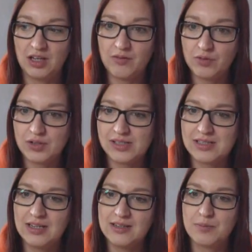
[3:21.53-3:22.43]

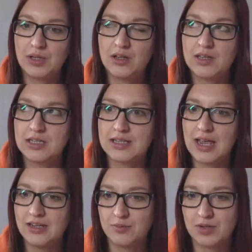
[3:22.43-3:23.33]
invoices, because
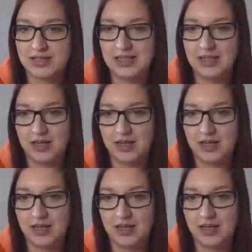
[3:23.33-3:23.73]
H M R C